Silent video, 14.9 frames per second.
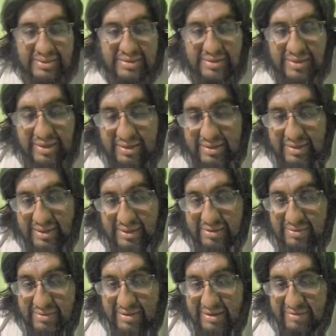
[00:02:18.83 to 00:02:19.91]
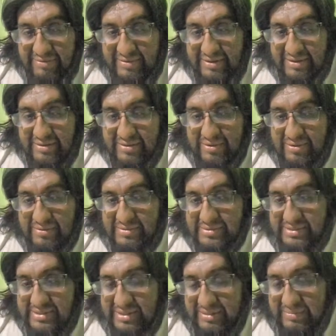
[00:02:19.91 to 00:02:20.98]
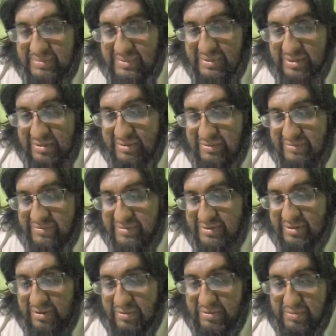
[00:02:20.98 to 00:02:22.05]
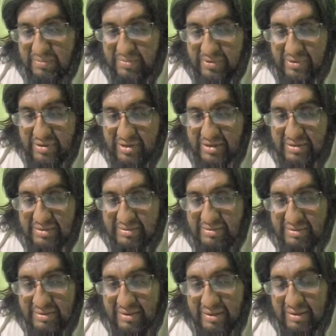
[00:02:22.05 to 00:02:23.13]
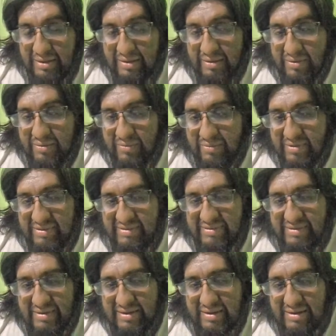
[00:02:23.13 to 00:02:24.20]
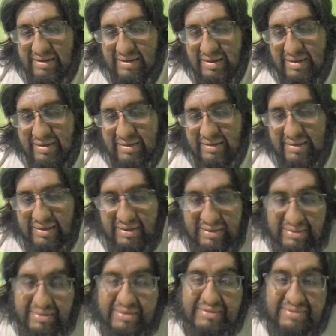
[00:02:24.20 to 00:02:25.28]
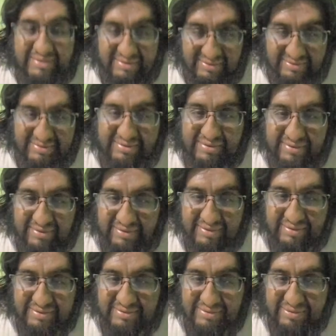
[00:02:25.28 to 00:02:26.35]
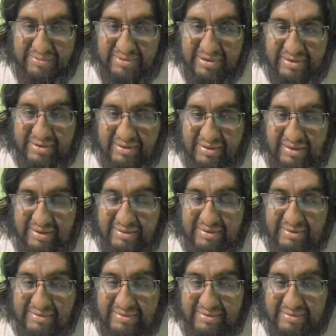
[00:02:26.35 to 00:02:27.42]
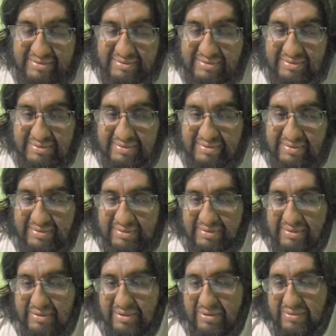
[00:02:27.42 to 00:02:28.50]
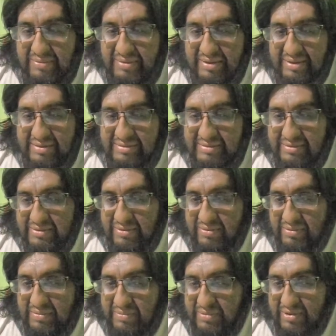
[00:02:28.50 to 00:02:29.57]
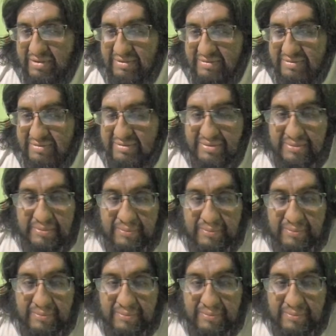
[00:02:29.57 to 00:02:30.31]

And then you have the concept of code point, which are like indexes. Here it is, numerical indexes known as code points.